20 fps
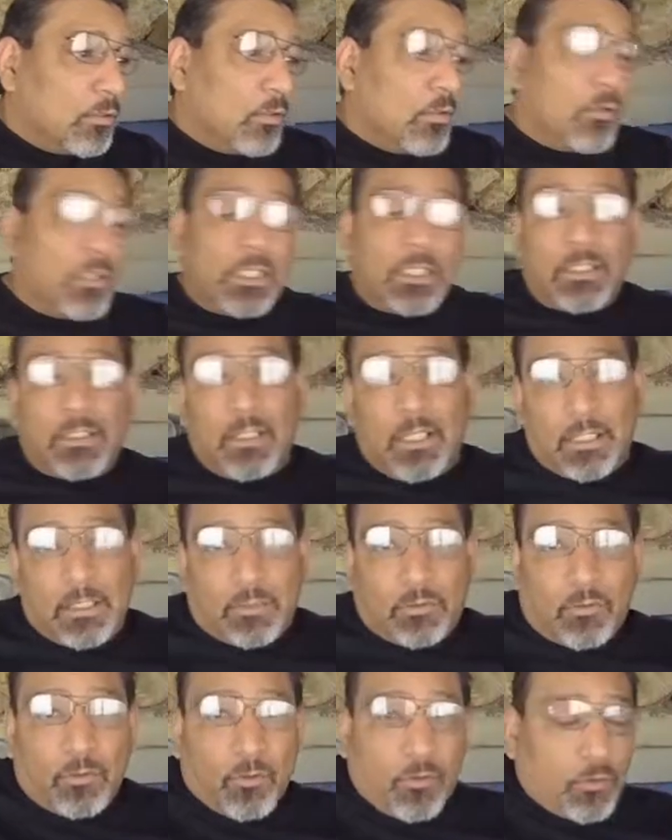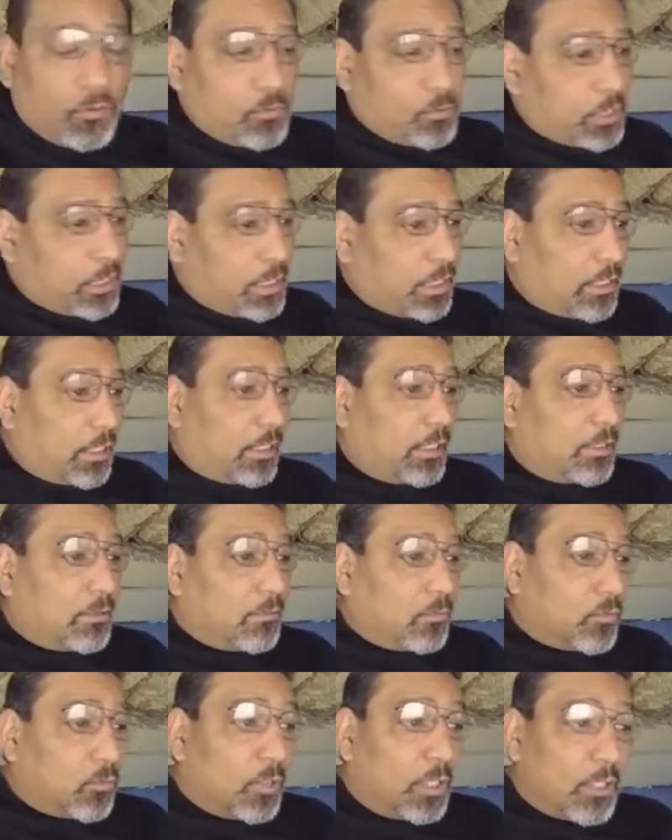Oh, it's nice to know that
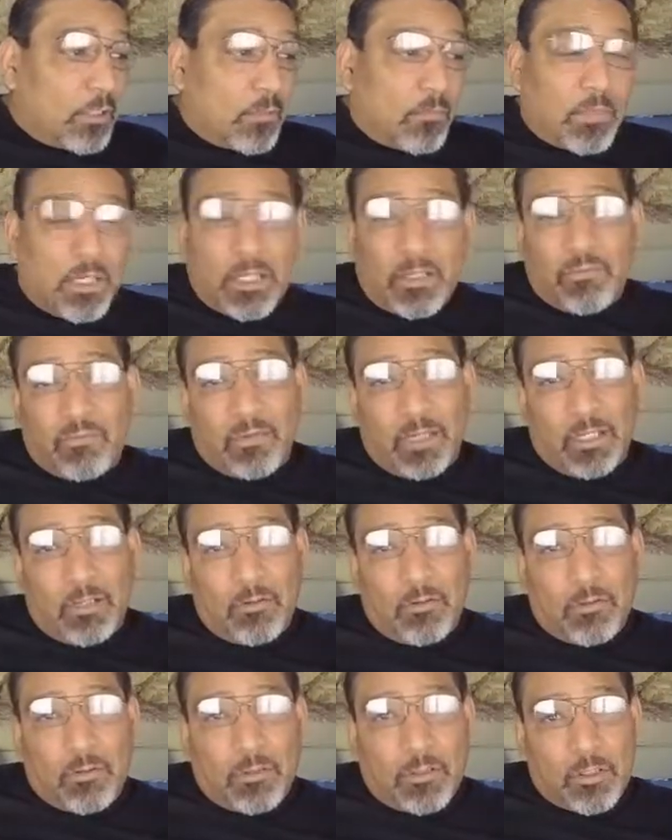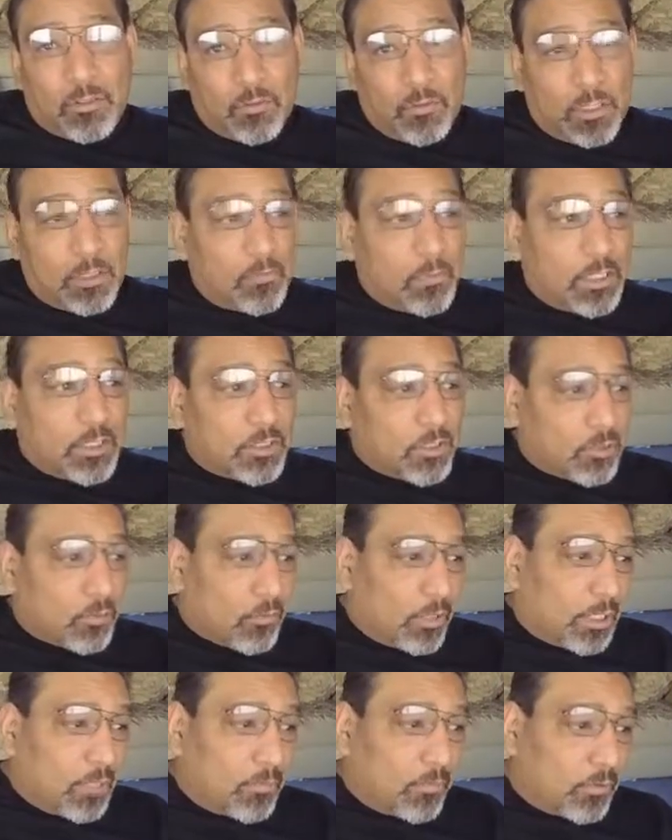one of my followers, one of my
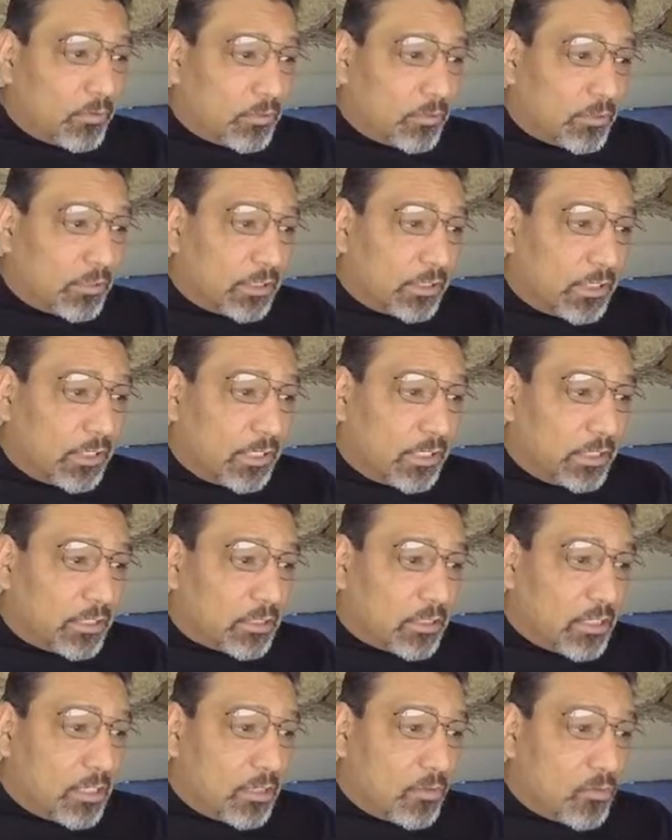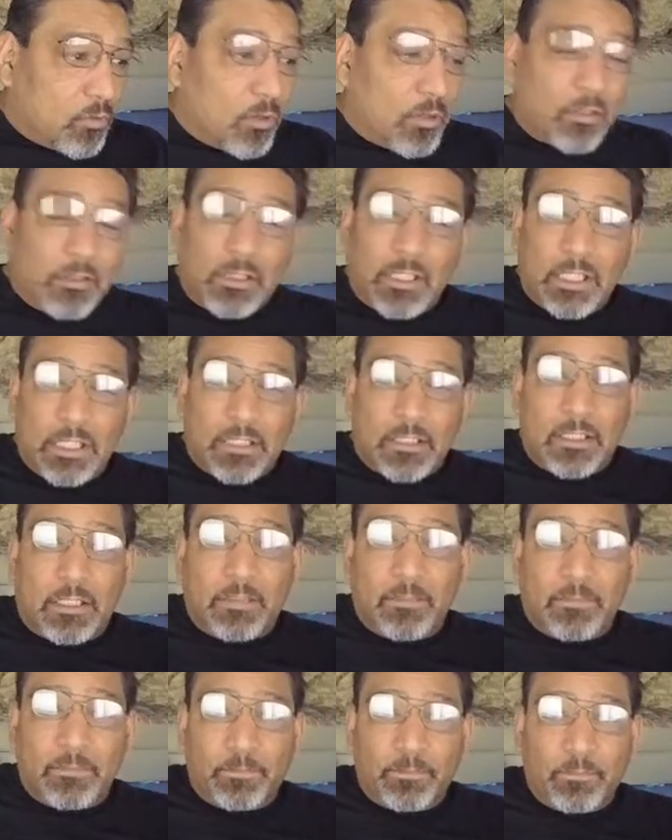subscribers, is Walt Disney.
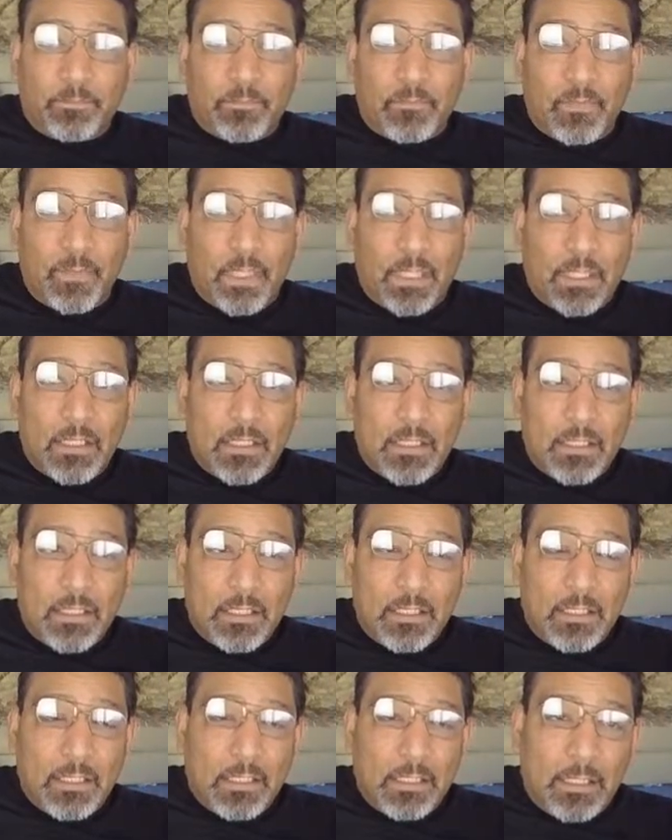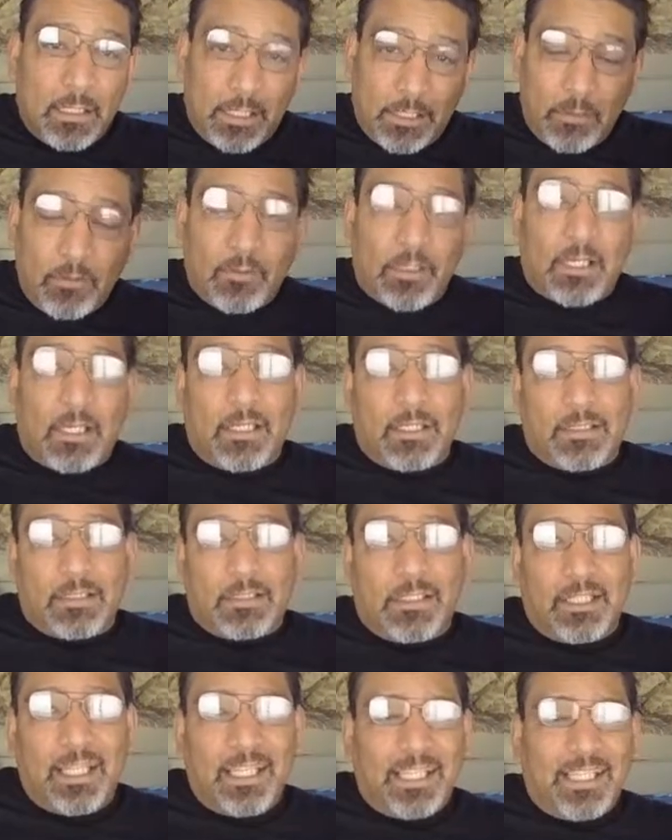I know the guy's
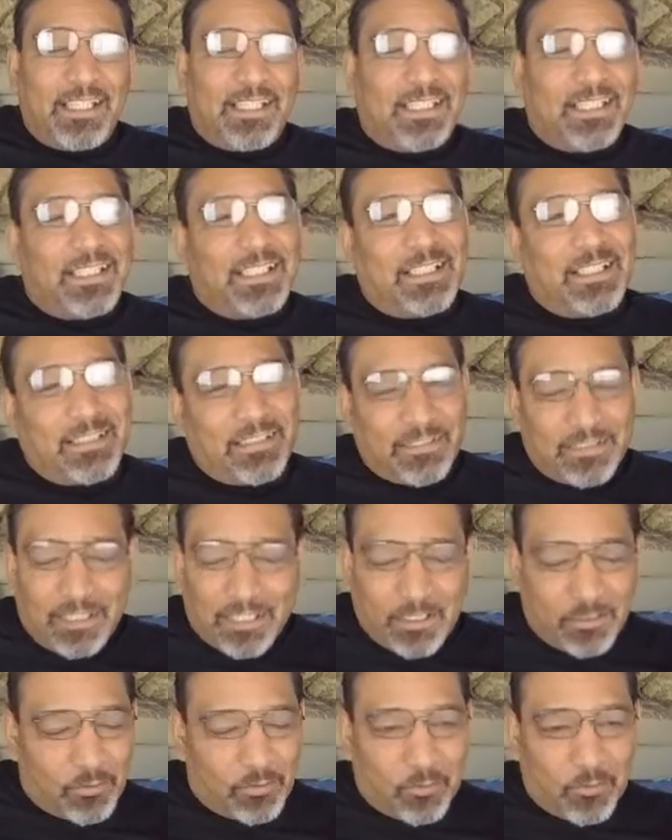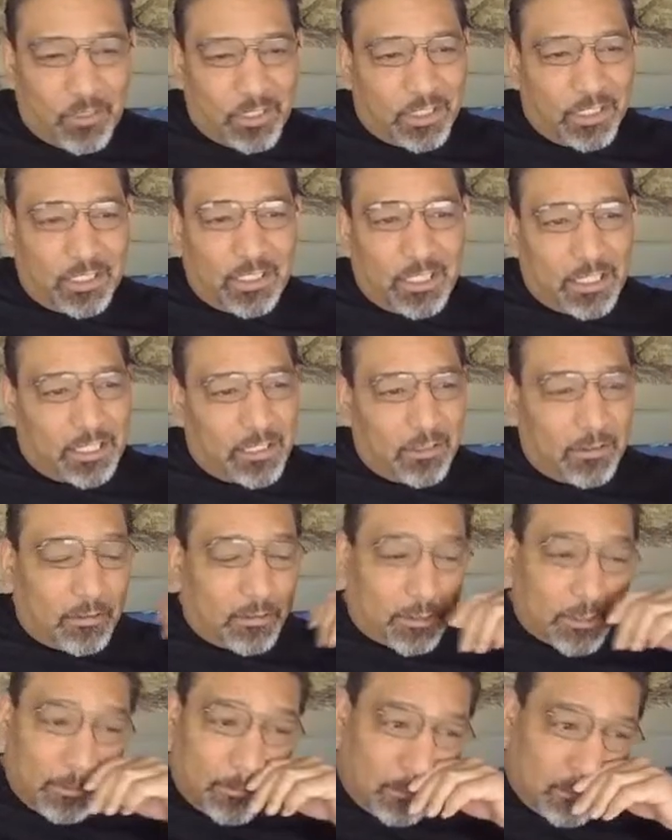dead. I don't know when he died, a
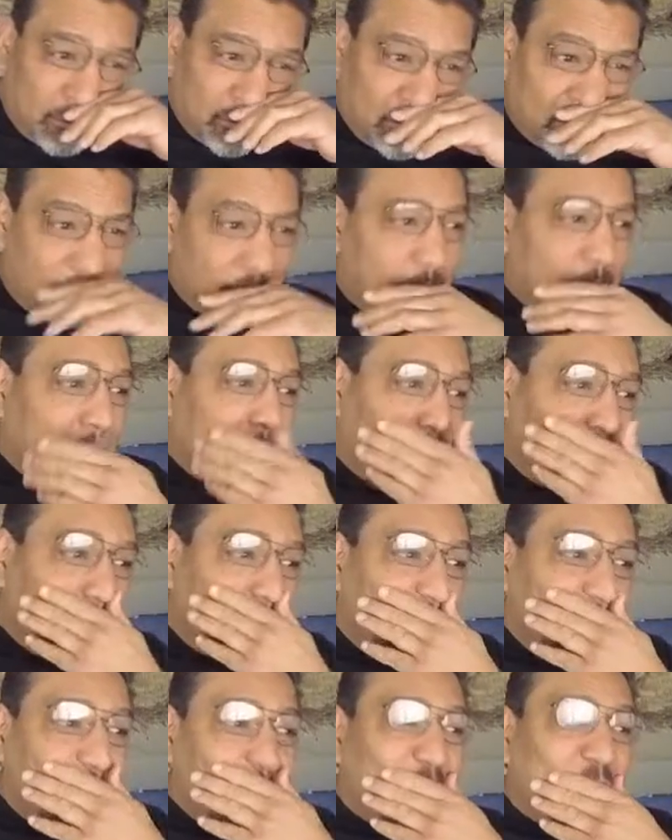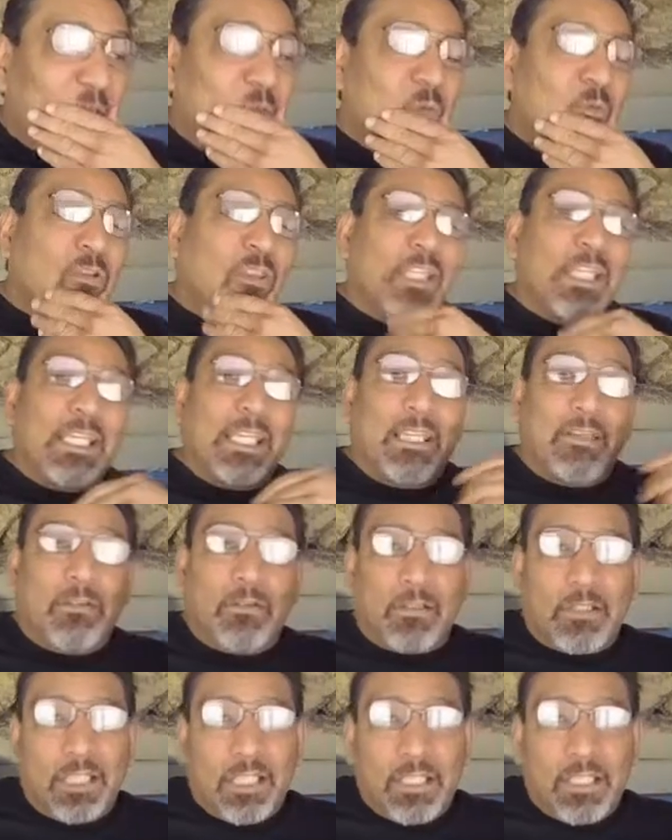long time ago. But you would think he